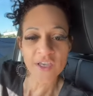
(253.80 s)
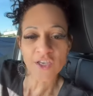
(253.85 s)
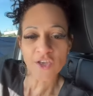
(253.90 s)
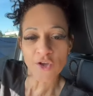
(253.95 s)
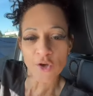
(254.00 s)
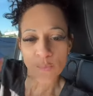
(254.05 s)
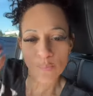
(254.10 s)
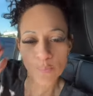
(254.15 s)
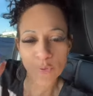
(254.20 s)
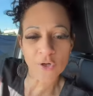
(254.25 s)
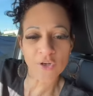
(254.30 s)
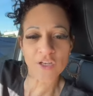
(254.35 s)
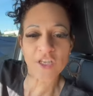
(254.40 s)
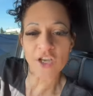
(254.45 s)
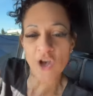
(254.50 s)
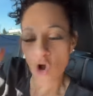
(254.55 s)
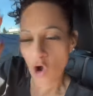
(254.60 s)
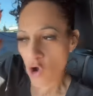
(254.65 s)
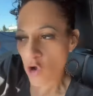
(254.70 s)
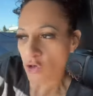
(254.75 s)
You're putting
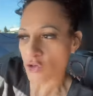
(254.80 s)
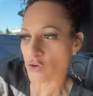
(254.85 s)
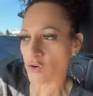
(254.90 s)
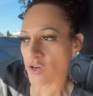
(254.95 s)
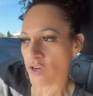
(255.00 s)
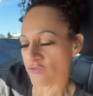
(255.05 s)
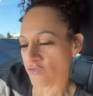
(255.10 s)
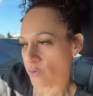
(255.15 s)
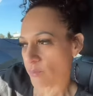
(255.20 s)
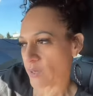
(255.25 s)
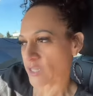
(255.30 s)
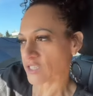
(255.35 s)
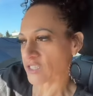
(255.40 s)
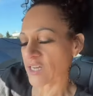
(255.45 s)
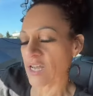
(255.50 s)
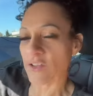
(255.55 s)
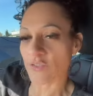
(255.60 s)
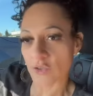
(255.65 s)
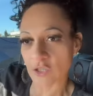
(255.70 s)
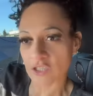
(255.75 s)
all your information
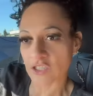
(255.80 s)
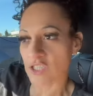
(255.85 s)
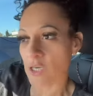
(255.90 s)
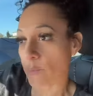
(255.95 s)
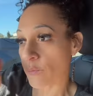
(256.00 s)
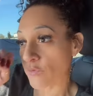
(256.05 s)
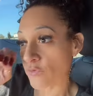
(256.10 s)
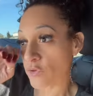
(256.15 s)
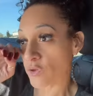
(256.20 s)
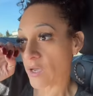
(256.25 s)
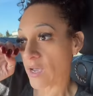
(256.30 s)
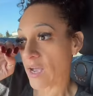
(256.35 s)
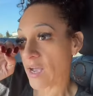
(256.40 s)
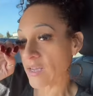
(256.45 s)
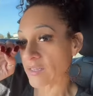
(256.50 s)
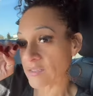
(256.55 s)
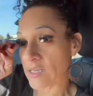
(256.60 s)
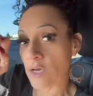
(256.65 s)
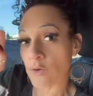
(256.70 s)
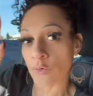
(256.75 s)
out there. Some of you
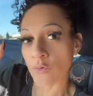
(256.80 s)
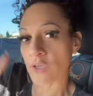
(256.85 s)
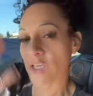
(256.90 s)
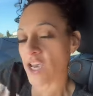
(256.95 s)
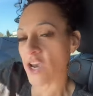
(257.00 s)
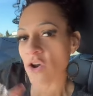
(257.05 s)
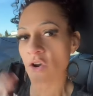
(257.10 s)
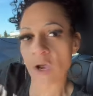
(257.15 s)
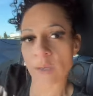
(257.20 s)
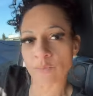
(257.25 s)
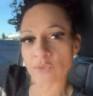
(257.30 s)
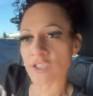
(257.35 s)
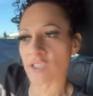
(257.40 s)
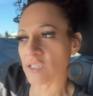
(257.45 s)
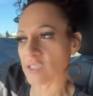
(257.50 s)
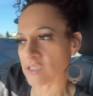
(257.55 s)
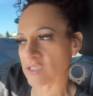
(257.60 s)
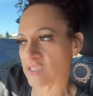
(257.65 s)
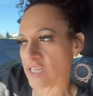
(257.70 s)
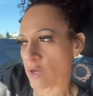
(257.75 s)
guys, I don't care, I'm just
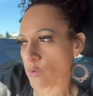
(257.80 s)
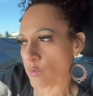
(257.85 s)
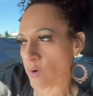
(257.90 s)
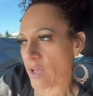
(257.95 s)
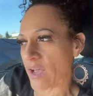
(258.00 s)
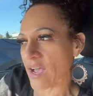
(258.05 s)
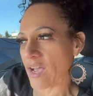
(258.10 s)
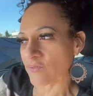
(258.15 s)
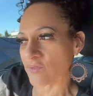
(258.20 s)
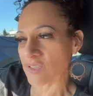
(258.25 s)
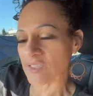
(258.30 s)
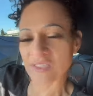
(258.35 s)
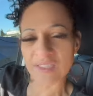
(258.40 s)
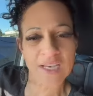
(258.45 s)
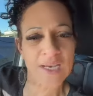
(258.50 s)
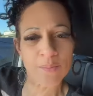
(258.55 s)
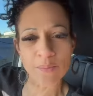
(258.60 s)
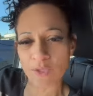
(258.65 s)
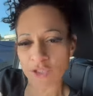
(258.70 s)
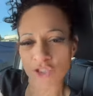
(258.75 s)
going to say what I have to
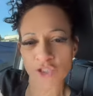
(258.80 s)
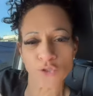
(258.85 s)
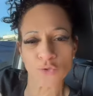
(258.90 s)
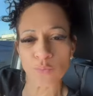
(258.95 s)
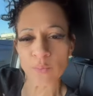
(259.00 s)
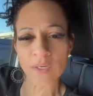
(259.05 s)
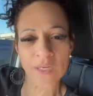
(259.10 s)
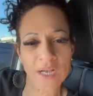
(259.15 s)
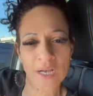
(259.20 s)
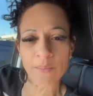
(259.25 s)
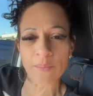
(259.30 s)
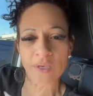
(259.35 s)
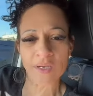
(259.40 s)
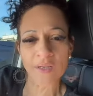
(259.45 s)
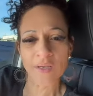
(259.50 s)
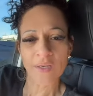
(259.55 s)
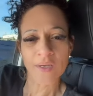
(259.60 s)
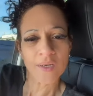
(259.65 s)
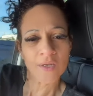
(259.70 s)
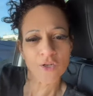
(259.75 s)
say, but you becoming
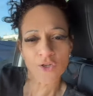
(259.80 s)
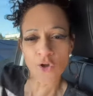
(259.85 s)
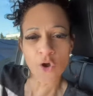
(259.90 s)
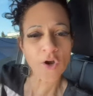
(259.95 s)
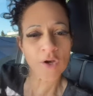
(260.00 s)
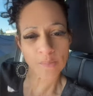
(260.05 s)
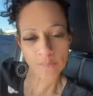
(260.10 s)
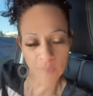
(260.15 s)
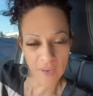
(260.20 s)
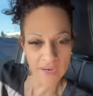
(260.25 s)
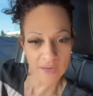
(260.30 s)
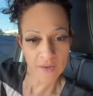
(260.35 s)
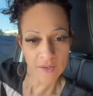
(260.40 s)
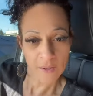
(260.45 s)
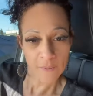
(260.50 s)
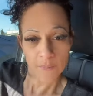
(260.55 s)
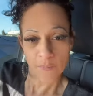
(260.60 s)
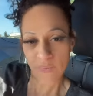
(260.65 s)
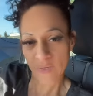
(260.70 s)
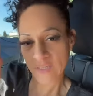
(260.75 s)
narc bait
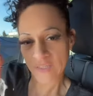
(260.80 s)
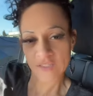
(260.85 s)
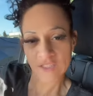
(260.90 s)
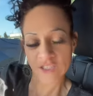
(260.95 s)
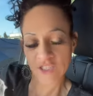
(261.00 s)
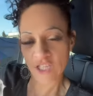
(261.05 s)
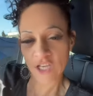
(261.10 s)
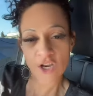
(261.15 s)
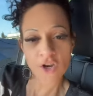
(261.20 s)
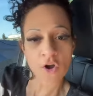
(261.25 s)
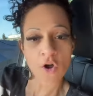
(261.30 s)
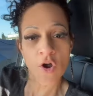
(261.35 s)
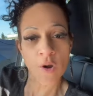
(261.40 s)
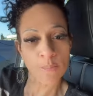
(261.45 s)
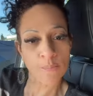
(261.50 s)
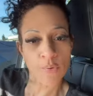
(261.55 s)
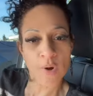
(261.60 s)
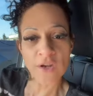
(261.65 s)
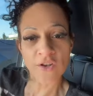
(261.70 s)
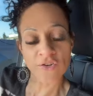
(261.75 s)
because there are
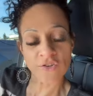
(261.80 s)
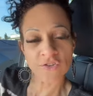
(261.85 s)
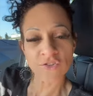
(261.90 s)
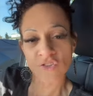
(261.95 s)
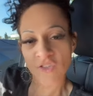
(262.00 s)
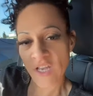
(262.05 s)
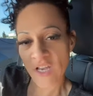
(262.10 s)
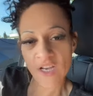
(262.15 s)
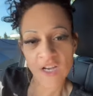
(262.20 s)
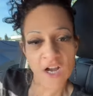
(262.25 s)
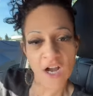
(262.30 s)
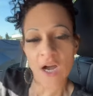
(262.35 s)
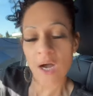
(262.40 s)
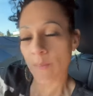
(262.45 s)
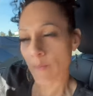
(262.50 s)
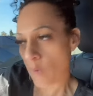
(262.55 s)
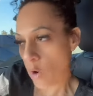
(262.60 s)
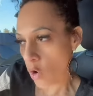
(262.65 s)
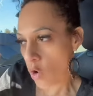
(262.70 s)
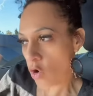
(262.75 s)
predators that
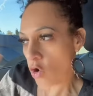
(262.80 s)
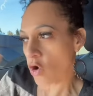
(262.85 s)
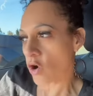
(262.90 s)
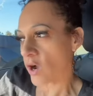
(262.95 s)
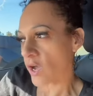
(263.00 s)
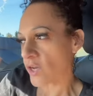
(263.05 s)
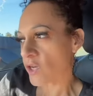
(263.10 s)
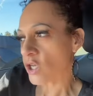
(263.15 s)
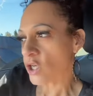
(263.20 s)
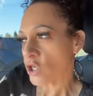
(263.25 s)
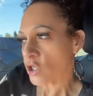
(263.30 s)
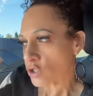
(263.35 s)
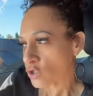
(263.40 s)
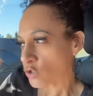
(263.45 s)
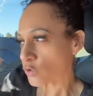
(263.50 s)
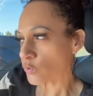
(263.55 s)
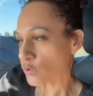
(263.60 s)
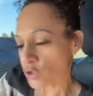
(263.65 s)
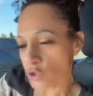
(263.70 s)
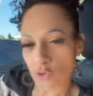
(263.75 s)
come on
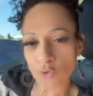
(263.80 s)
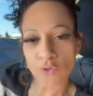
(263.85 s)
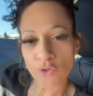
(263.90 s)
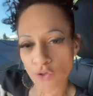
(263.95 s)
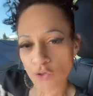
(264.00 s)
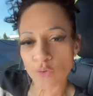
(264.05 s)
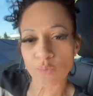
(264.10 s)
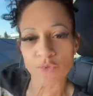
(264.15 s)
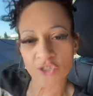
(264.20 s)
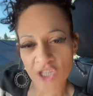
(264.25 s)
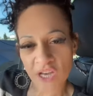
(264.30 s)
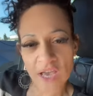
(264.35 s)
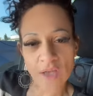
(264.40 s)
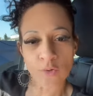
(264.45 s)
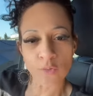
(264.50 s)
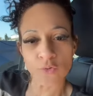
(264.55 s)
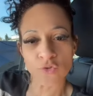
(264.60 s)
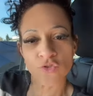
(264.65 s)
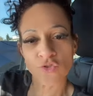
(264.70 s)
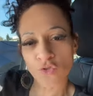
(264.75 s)
to YouTube
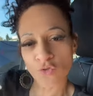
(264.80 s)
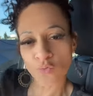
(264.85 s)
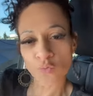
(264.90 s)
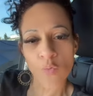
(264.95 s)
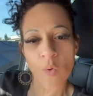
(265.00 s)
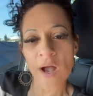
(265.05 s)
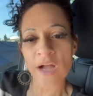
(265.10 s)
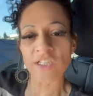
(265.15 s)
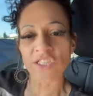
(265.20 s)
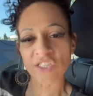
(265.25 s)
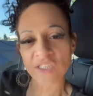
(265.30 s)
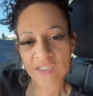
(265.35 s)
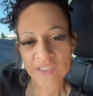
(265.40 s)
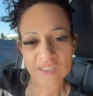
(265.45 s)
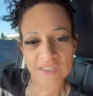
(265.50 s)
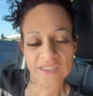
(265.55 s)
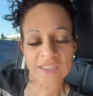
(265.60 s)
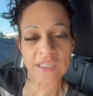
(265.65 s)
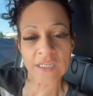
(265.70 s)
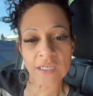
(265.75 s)
channels to watch to
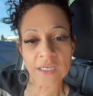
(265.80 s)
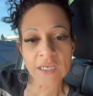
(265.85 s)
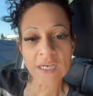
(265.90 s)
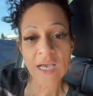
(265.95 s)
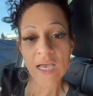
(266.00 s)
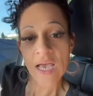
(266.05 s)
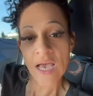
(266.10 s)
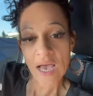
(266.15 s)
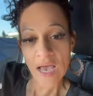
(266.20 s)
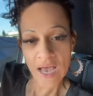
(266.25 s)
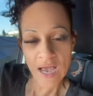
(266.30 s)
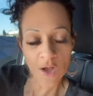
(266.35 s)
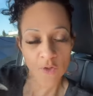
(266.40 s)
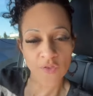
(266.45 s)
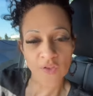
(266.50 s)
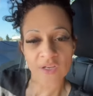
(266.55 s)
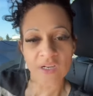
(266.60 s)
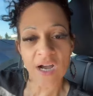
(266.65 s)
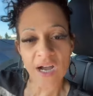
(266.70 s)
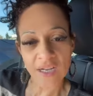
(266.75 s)
see how
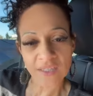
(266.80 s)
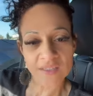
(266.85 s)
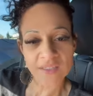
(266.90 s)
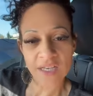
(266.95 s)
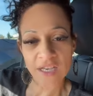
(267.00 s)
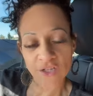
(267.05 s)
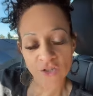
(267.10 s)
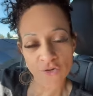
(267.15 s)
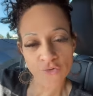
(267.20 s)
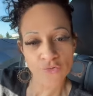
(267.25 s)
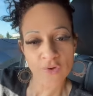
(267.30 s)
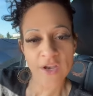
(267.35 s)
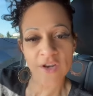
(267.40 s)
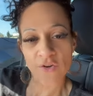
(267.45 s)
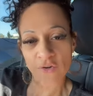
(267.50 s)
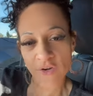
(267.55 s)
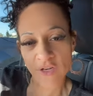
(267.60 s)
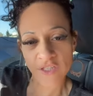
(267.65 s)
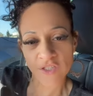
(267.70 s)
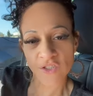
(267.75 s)
the content
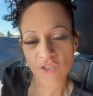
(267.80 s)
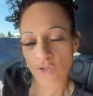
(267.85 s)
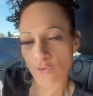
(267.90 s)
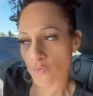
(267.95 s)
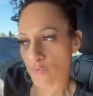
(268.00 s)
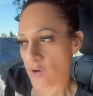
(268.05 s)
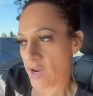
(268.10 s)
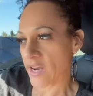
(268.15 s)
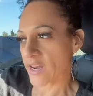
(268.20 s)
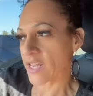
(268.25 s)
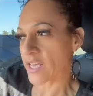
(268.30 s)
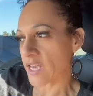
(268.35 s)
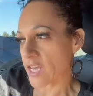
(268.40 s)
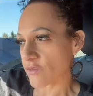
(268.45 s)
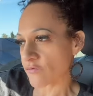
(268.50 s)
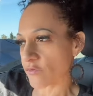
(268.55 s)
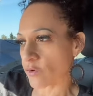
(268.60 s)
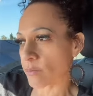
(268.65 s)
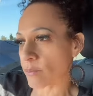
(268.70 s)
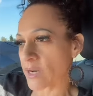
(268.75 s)
creator is creating
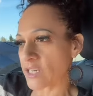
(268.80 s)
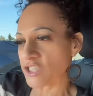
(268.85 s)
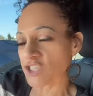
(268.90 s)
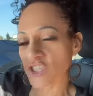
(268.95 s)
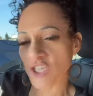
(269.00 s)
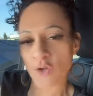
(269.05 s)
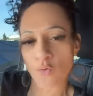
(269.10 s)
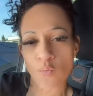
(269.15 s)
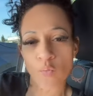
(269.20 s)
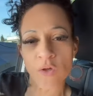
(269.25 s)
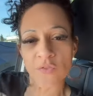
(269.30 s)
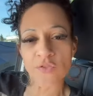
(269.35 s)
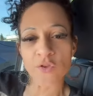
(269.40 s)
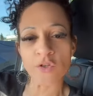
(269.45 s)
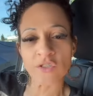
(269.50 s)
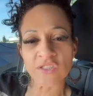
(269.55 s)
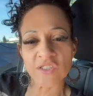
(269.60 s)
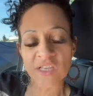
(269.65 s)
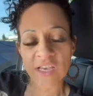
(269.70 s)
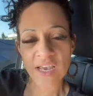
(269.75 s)
information and what
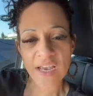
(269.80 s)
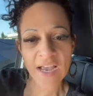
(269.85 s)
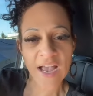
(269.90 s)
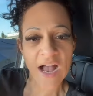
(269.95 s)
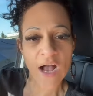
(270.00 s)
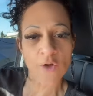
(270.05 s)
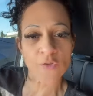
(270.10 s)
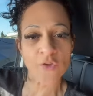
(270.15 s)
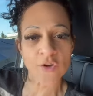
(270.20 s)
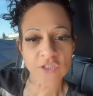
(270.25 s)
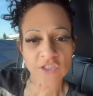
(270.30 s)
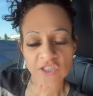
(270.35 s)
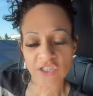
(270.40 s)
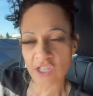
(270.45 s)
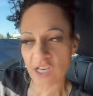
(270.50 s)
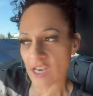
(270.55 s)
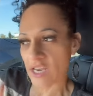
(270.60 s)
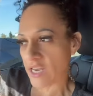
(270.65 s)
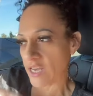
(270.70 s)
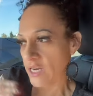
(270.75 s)
they're saying, how they're
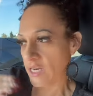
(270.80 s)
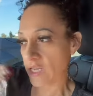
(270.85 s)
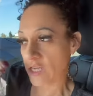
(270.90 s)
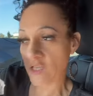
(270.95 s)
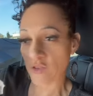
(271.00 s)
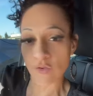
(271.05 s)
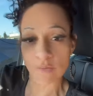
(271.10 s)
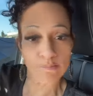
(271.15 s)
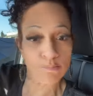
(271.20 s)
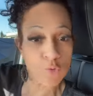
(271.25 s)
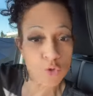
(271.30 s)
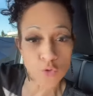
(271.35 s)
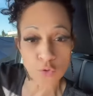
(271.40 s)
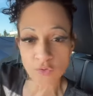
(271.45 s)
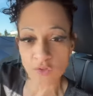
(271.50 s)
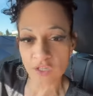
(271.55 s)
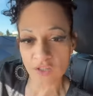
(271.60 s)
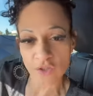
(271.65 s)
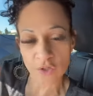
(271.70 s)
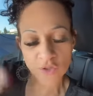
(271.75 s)
saying it, in the mood
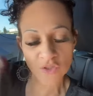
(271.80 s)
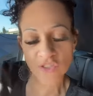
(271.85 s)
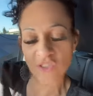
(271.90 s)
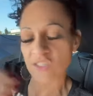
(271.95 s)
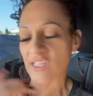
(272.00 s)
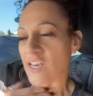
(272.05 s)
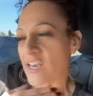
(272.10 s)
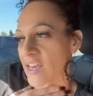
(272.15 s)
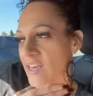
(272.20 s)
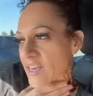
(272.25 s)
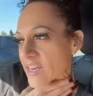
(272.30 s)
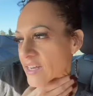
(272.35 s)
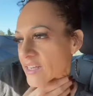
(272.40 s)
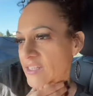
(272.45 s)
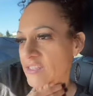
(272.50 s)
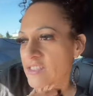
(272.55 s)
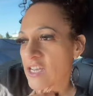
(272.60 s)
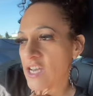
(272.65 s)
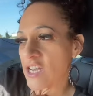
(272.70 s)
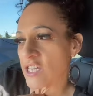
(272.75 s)
that they're saying it is.